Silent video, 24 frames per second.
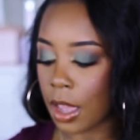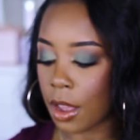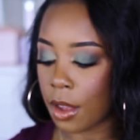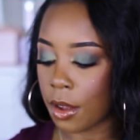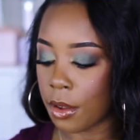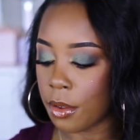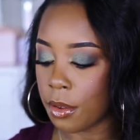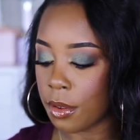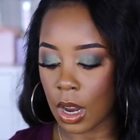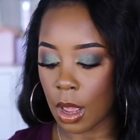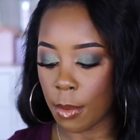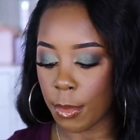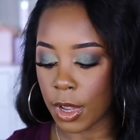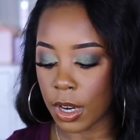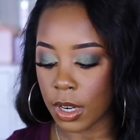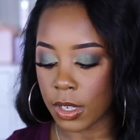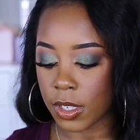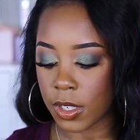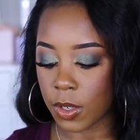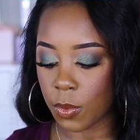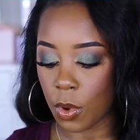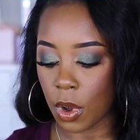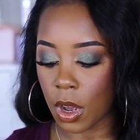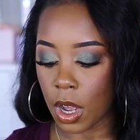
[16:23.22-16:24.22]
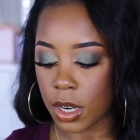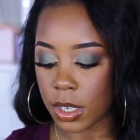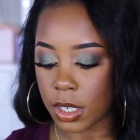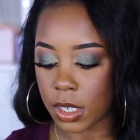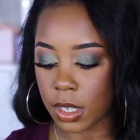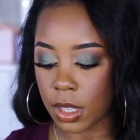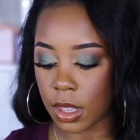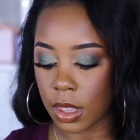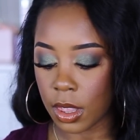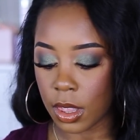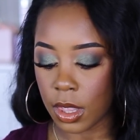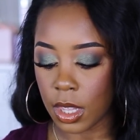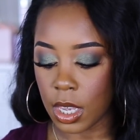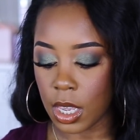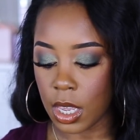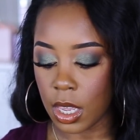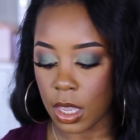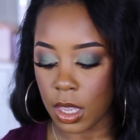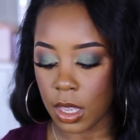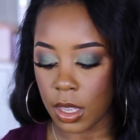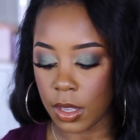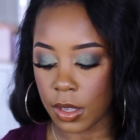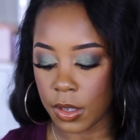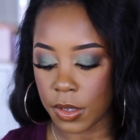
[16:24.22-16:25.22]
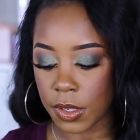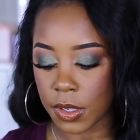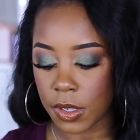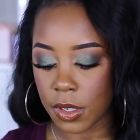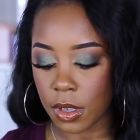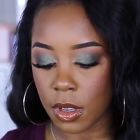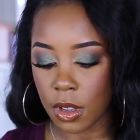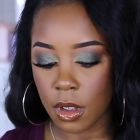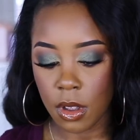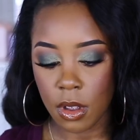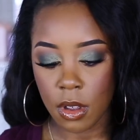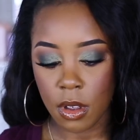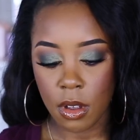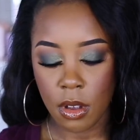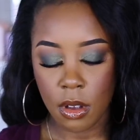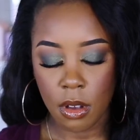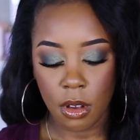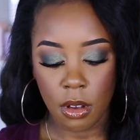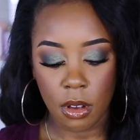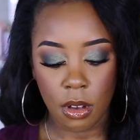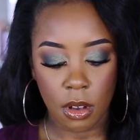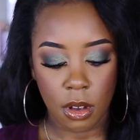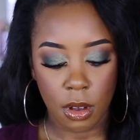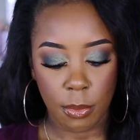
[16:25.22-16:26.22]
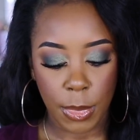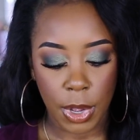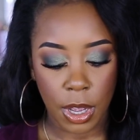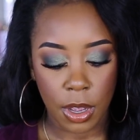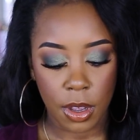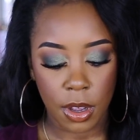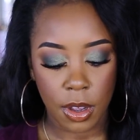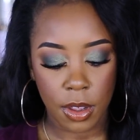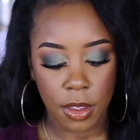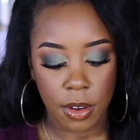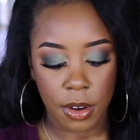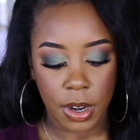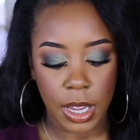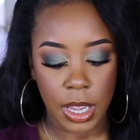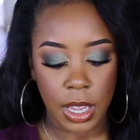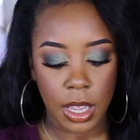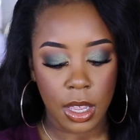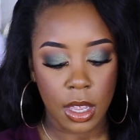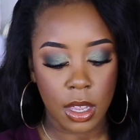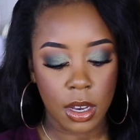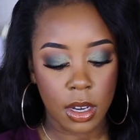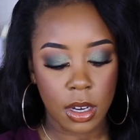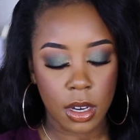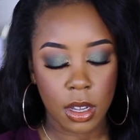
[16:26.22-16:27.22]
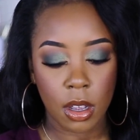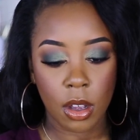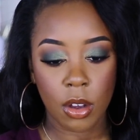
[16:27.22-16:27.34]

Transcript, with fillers: out. I'm going to swatch these on my other hand.